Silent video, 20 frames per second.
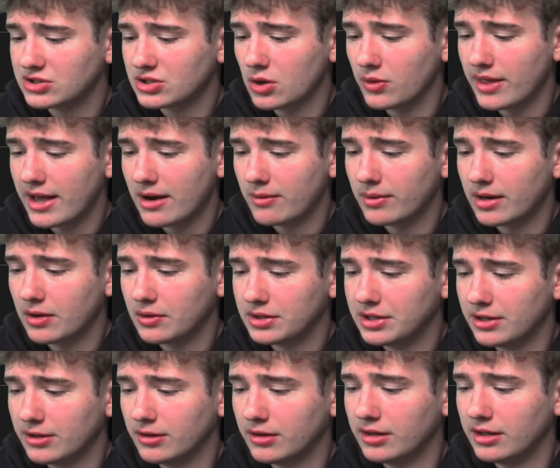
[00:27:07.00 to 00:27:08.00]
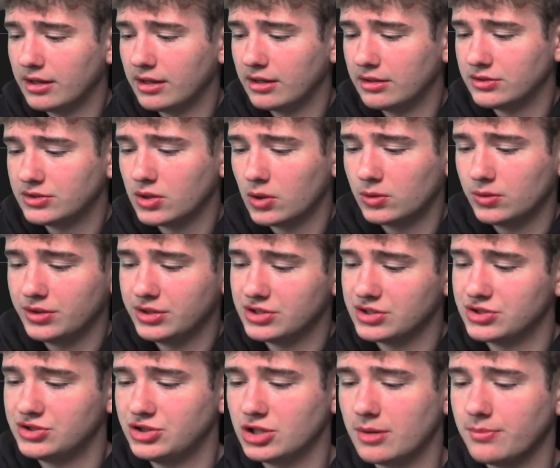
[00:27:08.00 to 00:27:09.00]
that route here and totally
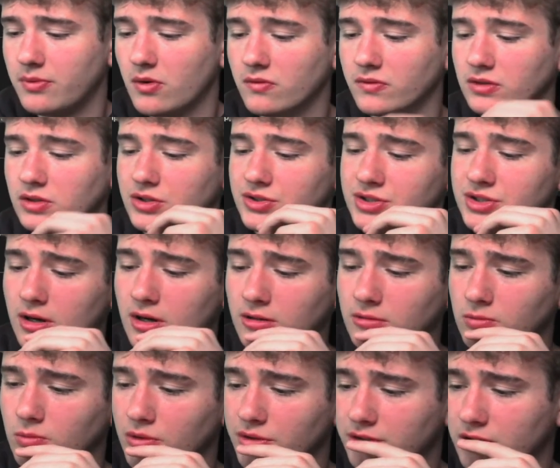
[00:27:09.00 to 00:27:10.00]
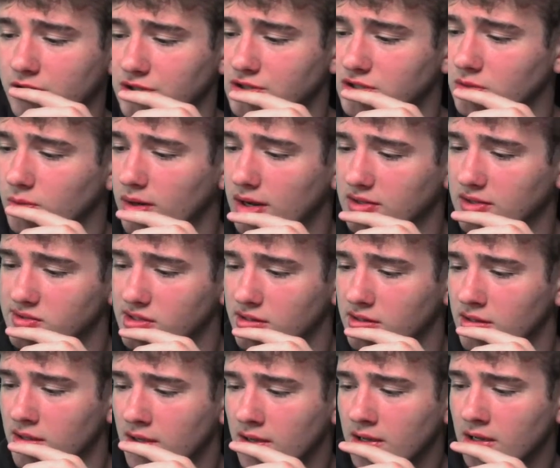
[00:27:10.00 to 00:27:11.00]
just jump over Lazard with Christian
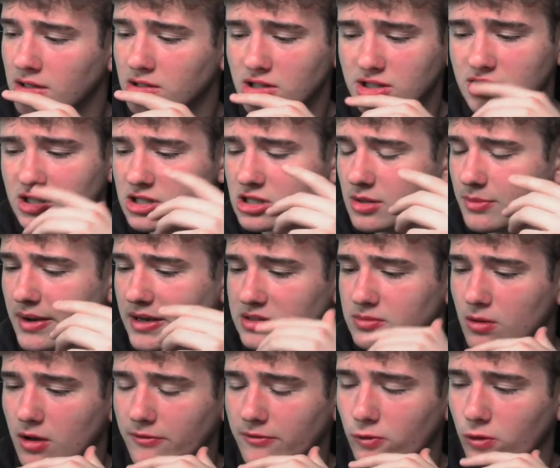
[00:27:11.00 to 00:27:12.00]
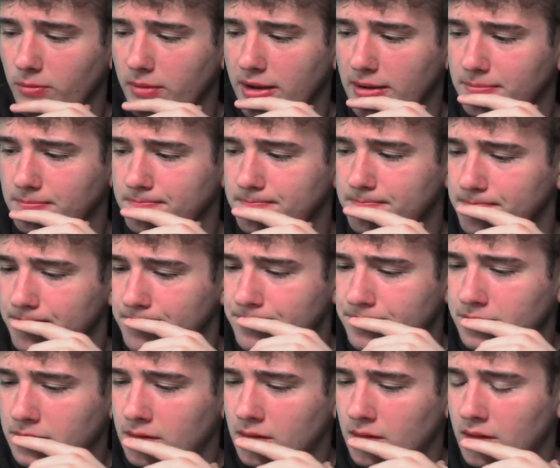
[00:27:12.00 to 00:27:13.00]
Watson just because of the best ball format.
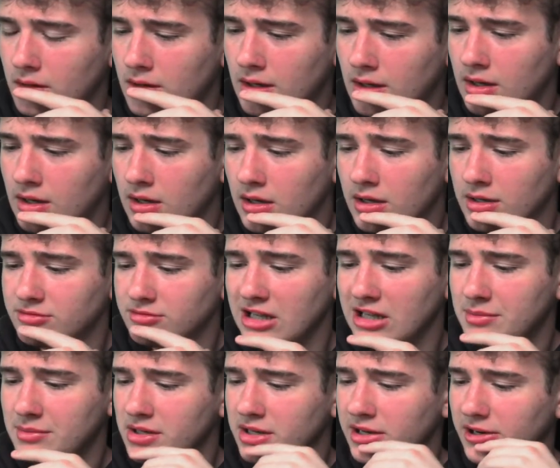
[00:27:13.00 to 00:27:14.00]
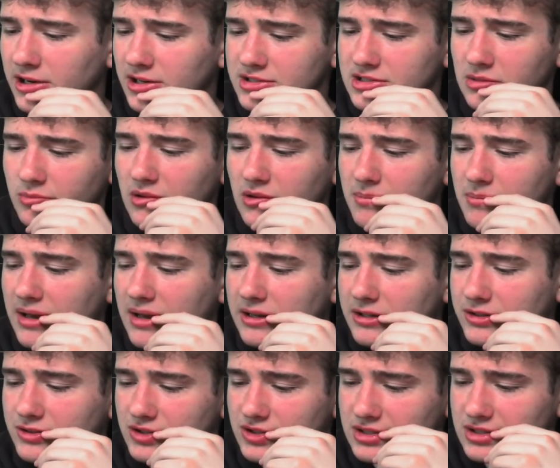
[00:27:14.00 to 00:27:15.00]
Damian Harris, someone I'm not
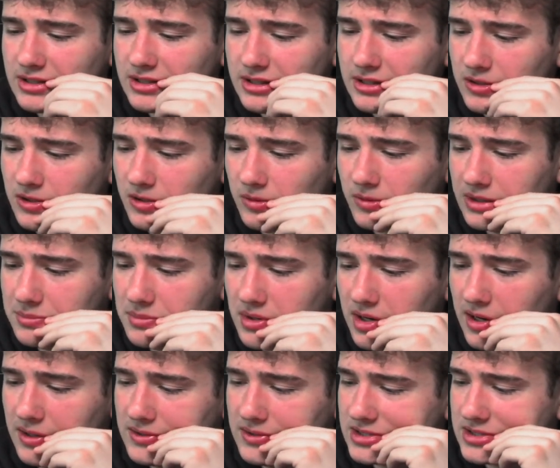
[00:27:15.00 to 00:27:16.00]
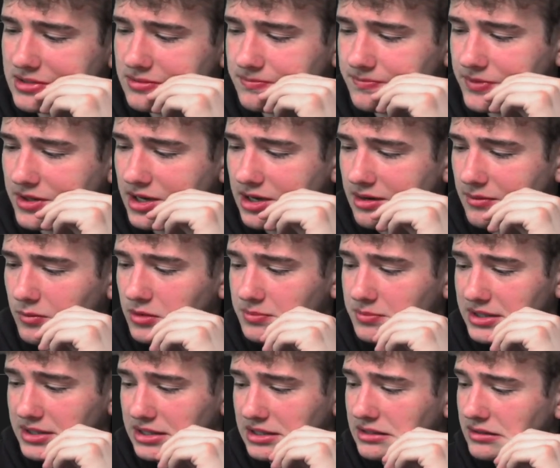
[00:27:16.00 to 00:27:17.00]
interested in. Kareem Hunt would
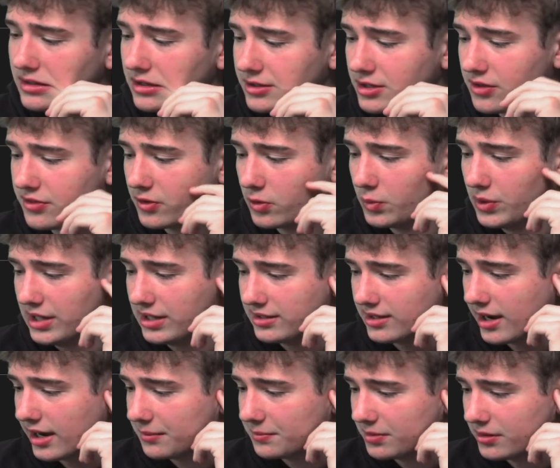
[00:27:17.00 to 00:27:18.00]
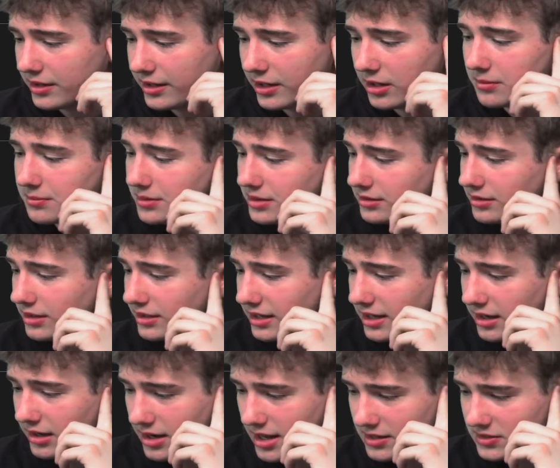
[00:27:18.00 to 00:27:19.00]
be another week 9 player, but
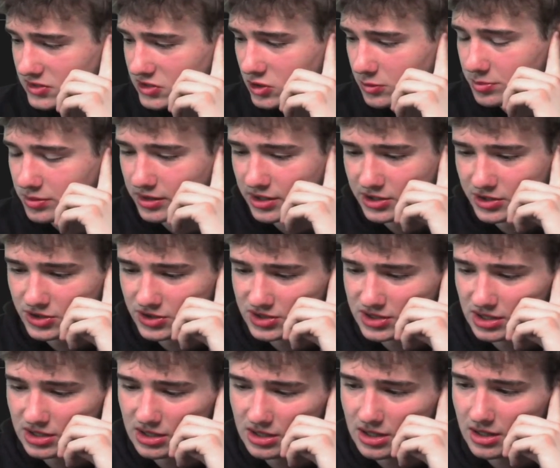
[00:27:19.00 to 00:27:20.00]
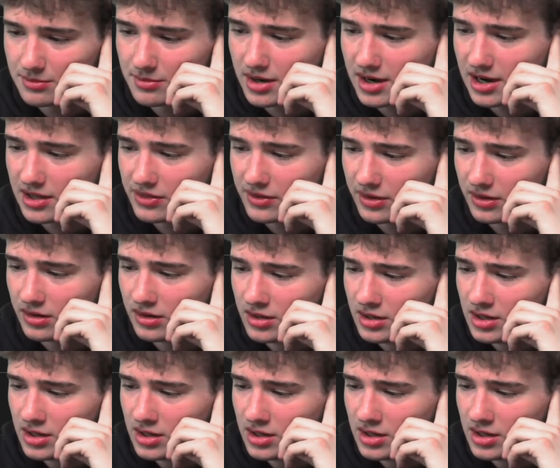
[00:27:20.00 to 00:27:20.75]
again, not super interested in him either.